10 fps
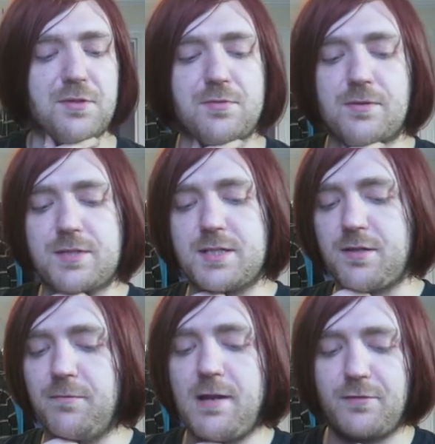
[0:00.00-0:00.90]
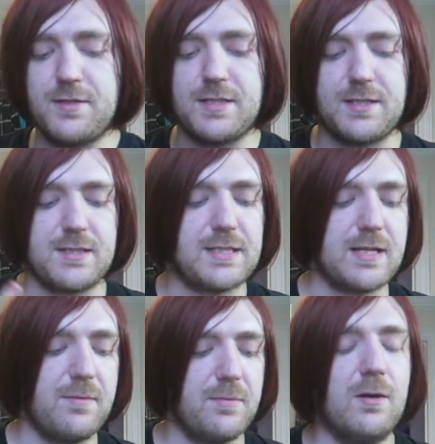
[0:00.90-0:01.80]
one as well because it's got references to
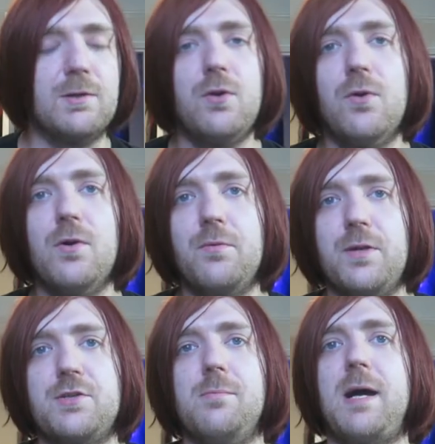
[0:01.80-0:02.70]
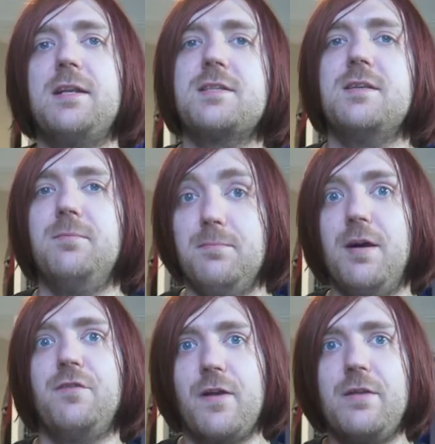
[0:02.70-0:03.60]
Slipknot and Korn, which are bands that
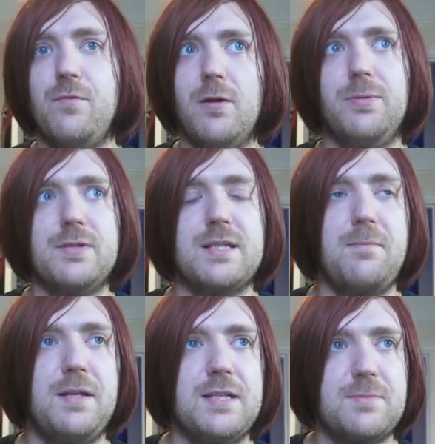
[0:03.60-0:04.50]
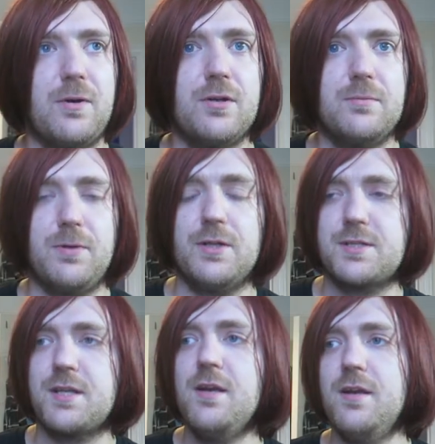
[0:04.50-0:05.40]
my friend Rob, who sent me these
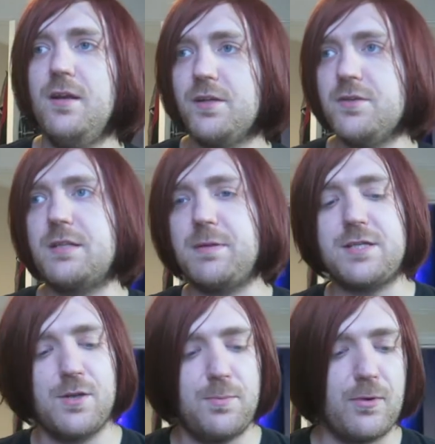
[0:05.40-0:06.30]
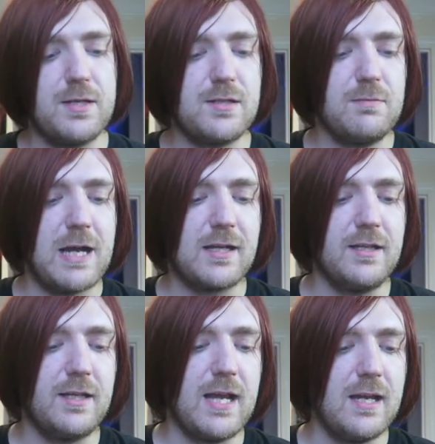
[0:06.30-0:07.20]
books, used to be super into back
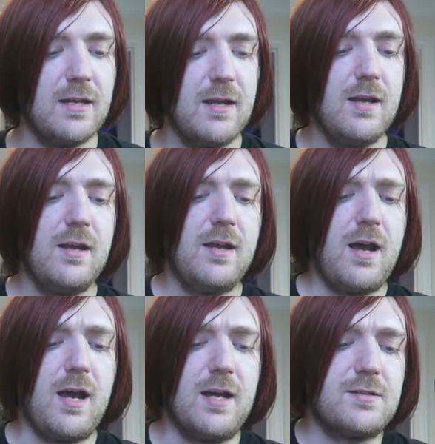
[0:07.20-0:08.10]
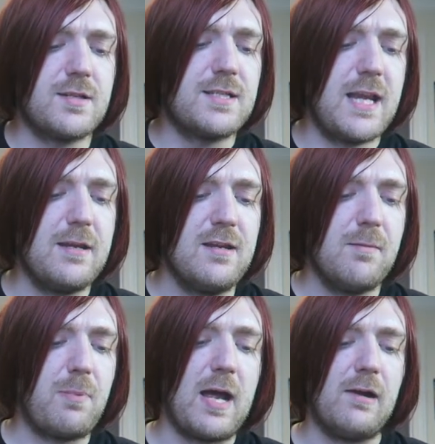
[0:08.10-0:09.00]
in the day. Uh, it does say
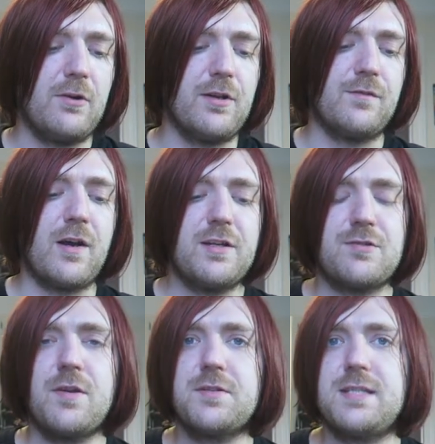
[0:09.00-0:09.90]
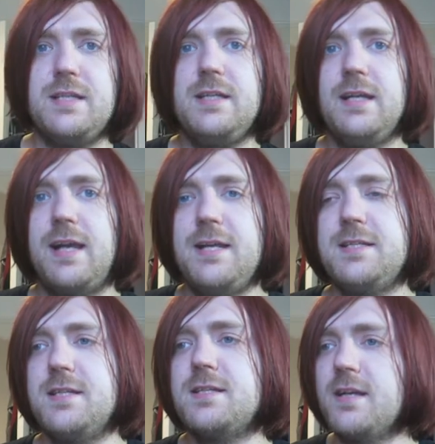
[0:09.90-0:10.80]
parent advisory on CD
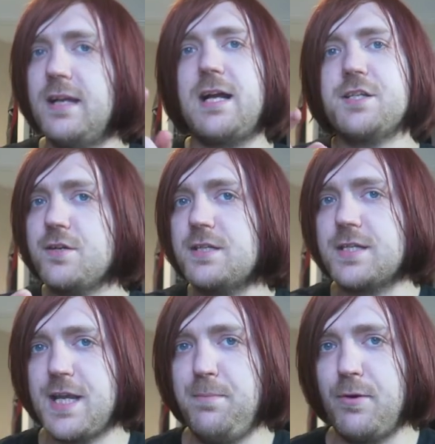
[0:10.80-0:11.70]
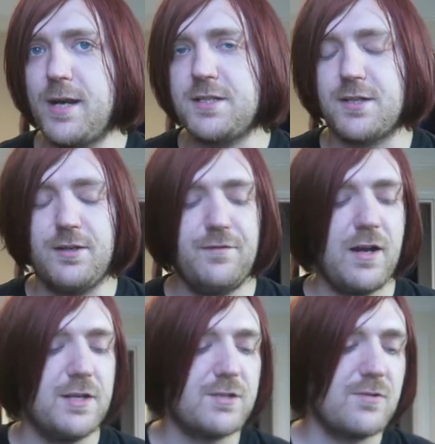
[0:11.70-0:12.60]
cases. It actually used to say parental
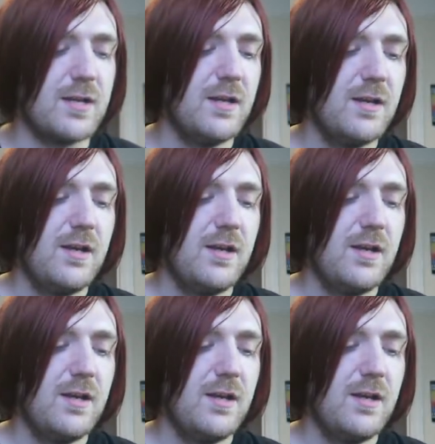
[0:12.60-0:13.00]
advisory.